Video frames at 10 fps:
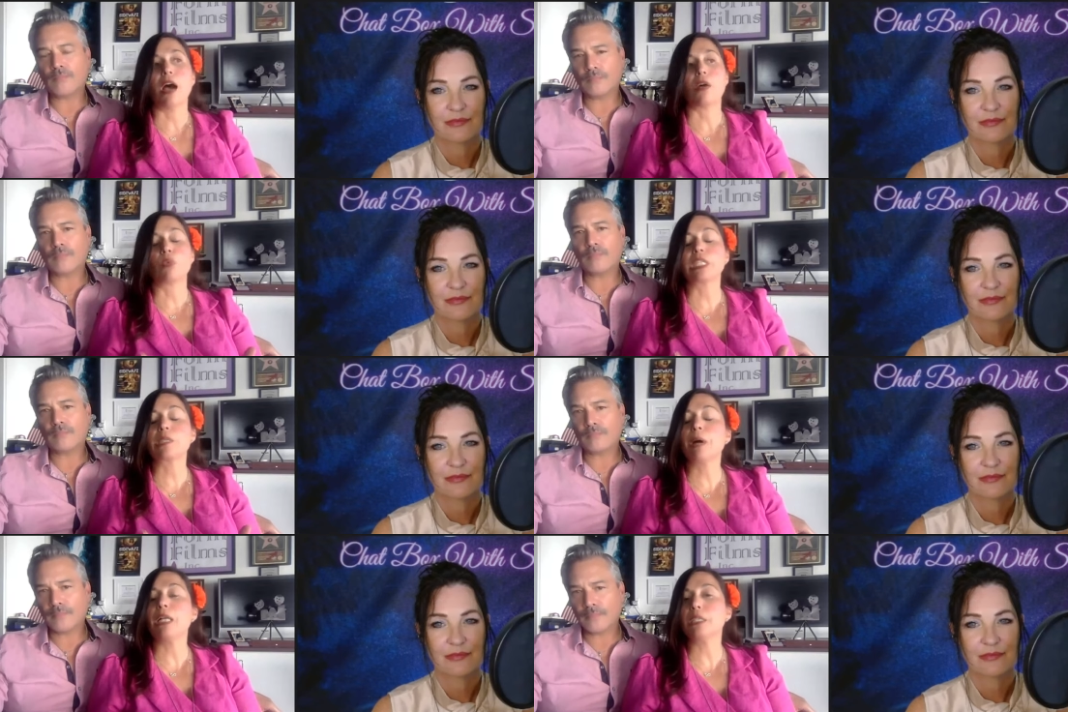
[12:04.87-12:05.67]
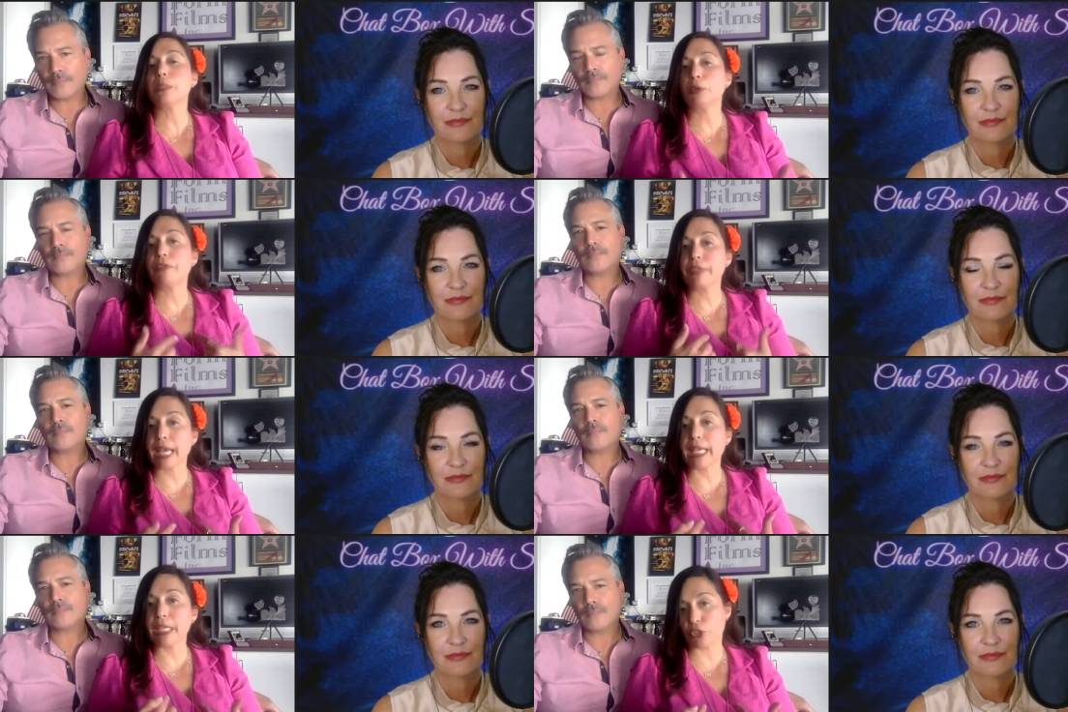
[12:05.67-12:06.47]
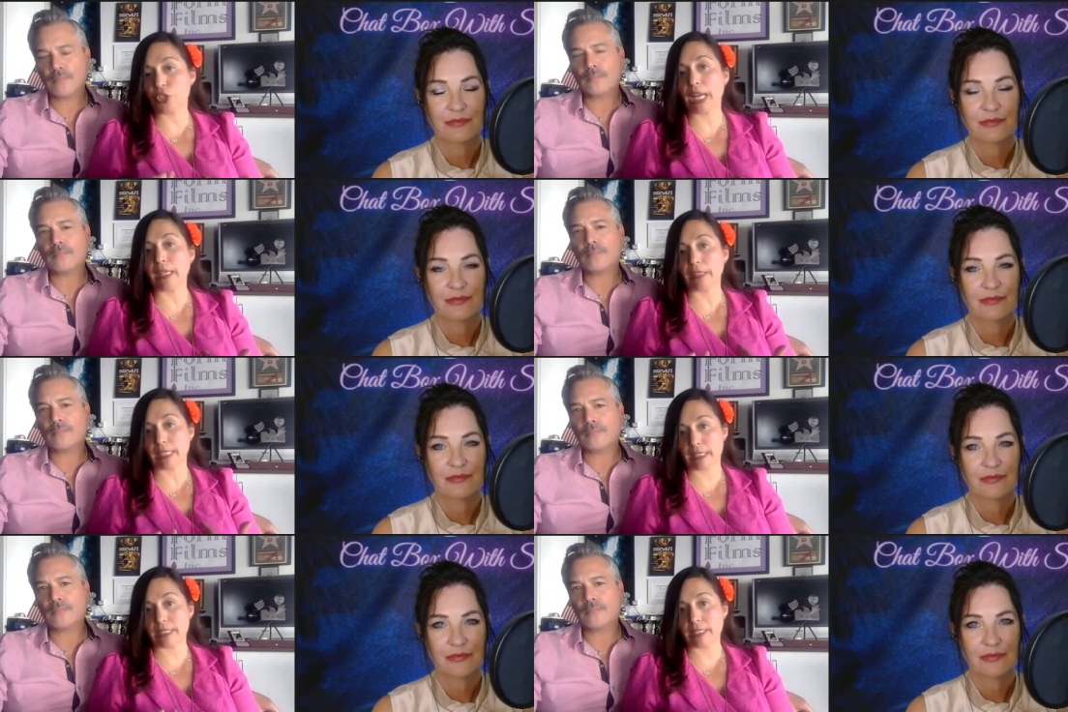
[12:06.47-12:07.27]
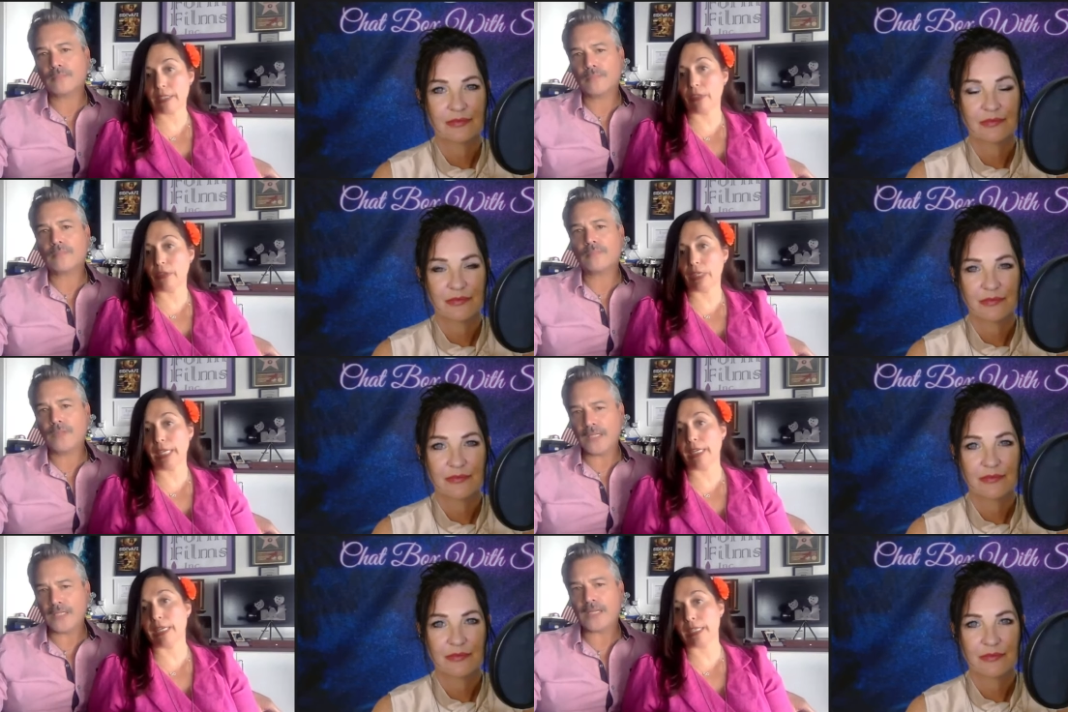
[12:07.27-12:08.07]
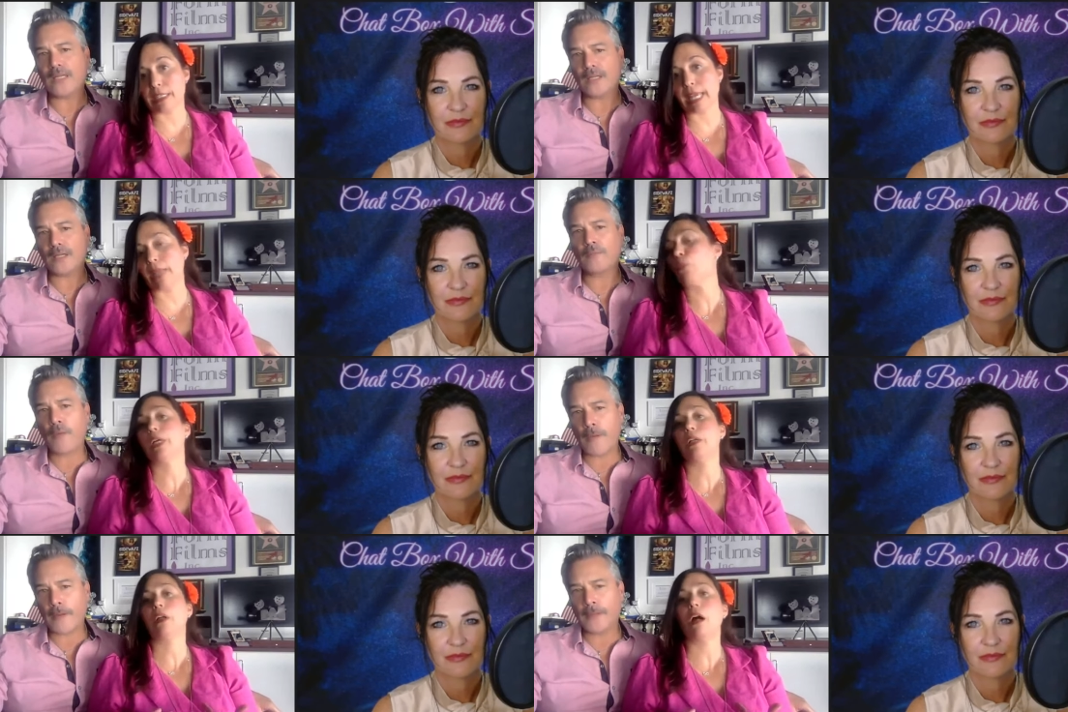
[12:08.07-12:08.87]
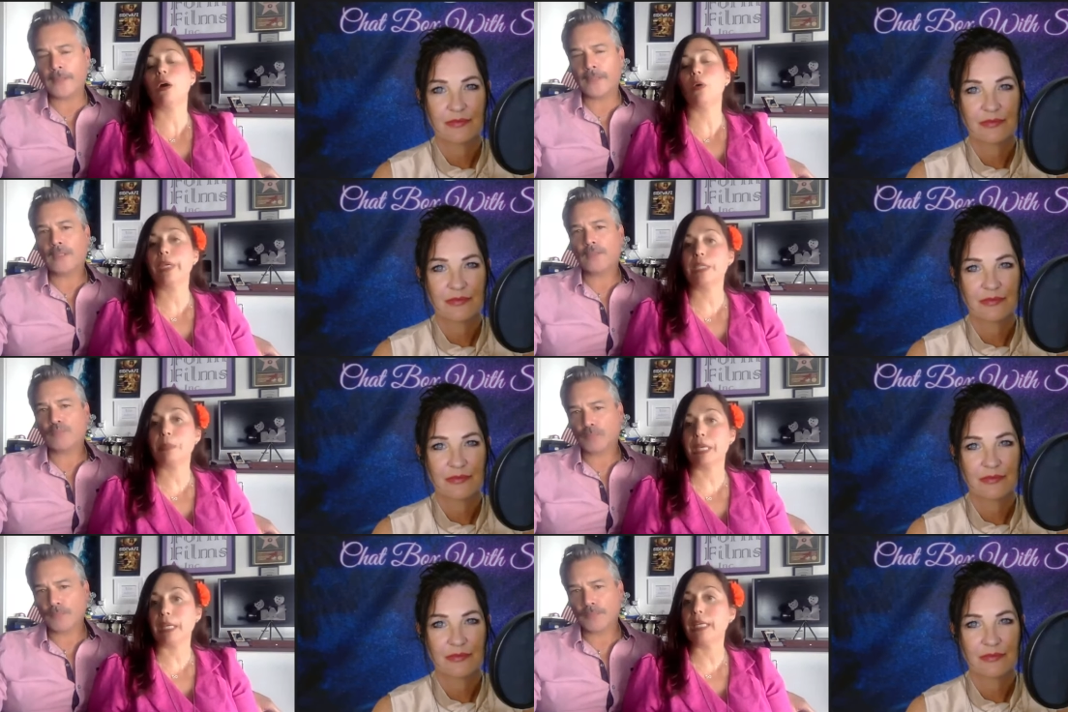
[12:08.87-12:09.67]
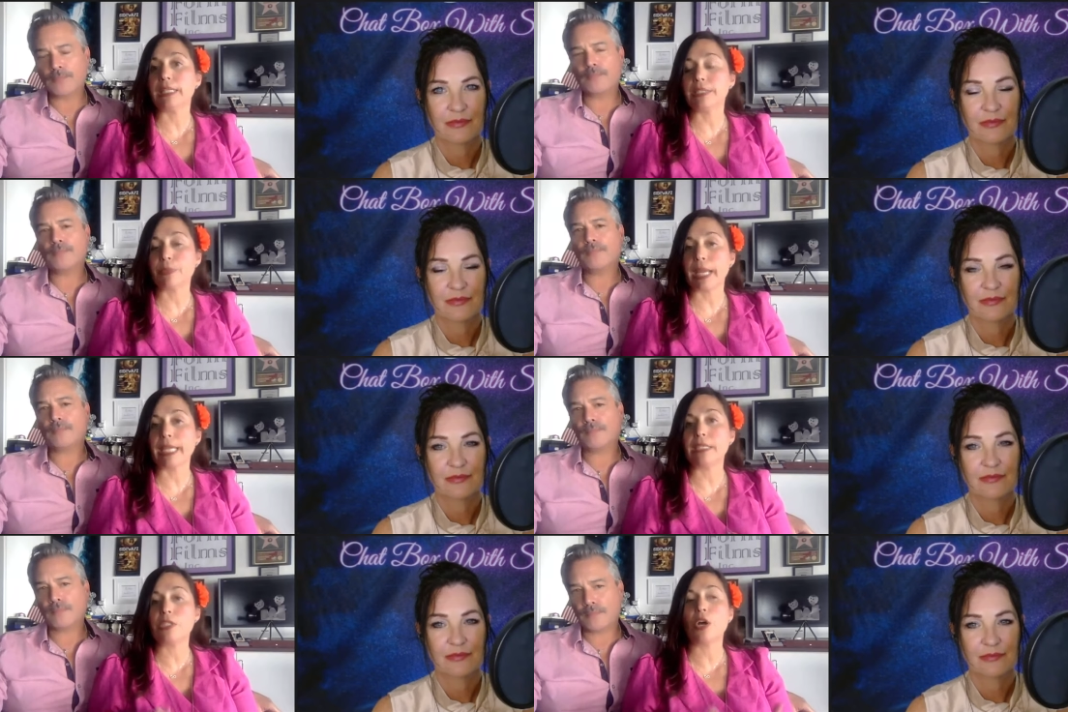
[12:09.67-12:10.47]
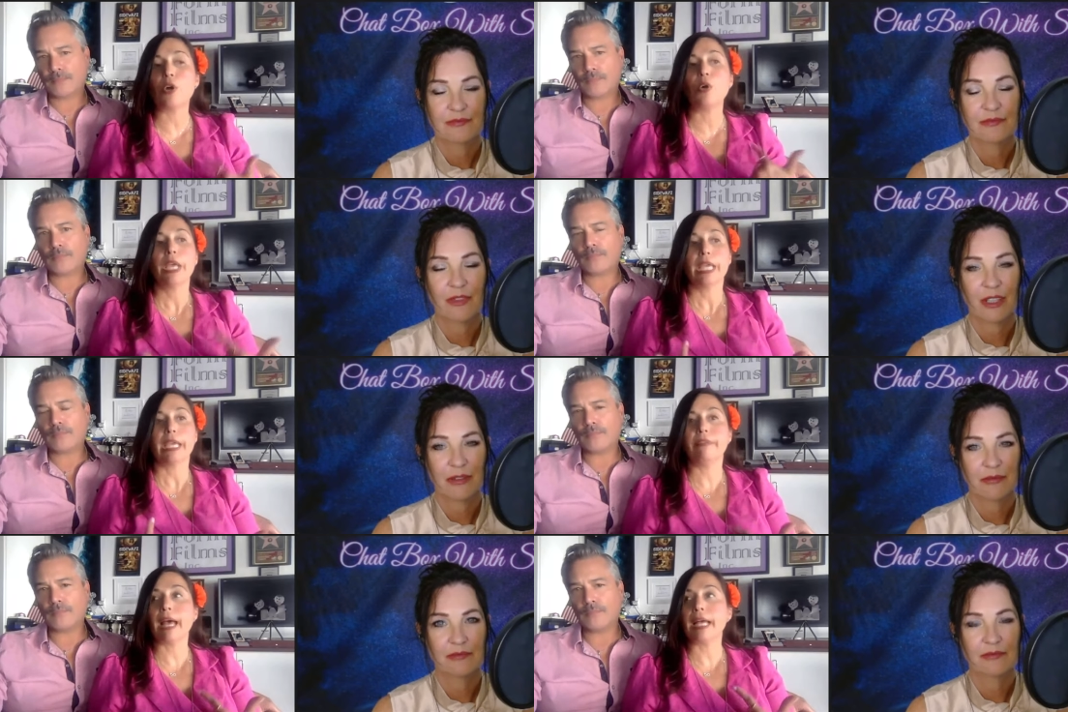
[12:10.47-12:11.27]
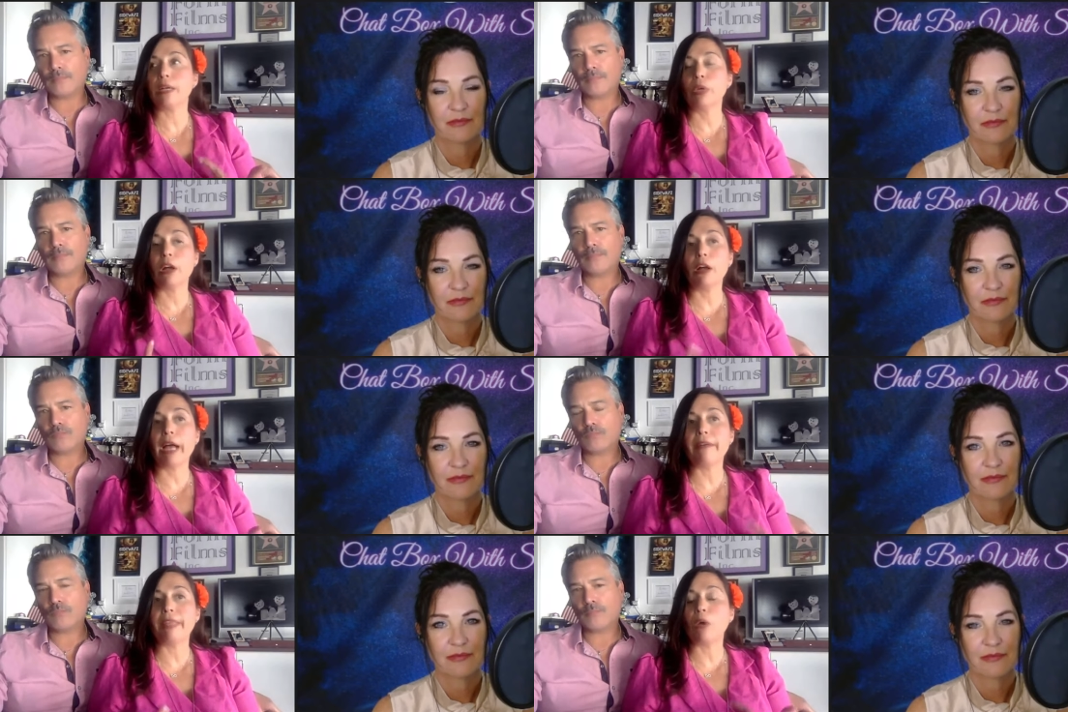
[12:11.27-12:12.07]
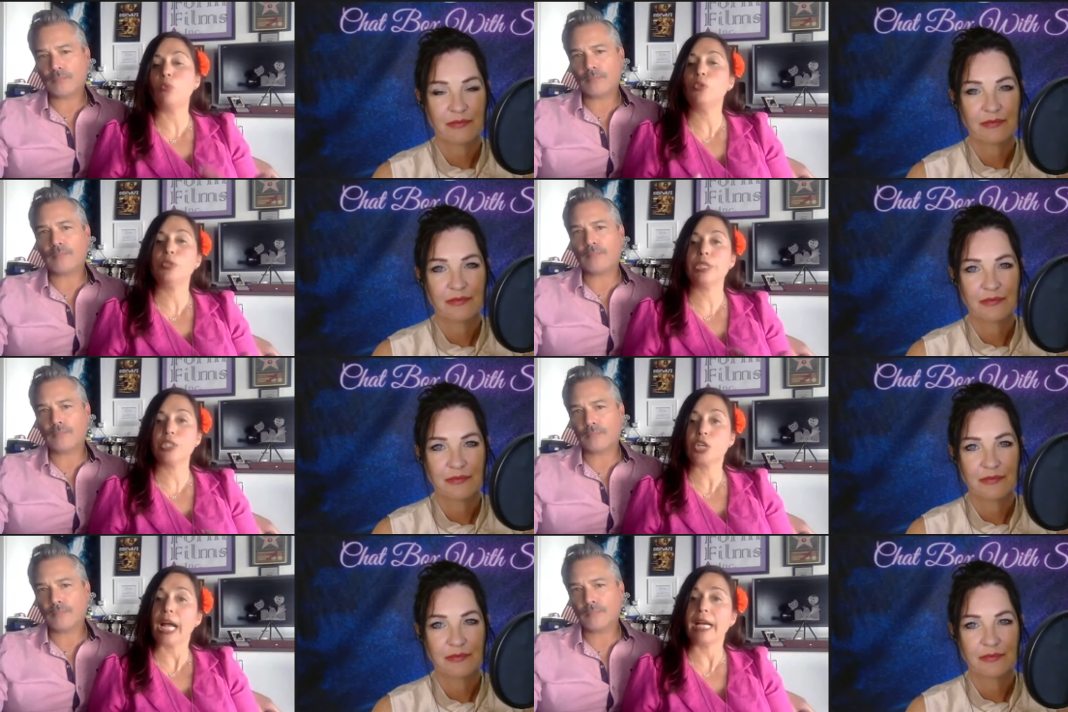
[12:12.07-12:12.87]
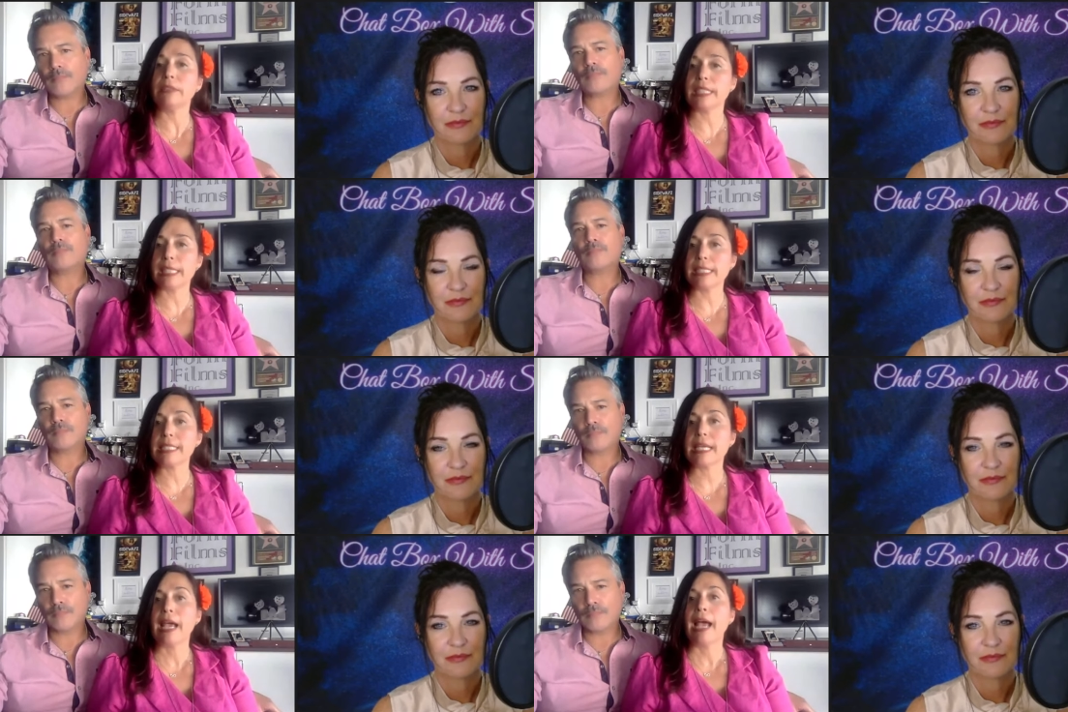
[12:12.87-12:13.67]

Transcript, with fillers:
Speaker 1: responsible for that inner child that's still in that's us and will always be in us, right? So right. it's we all have that wounded child in us.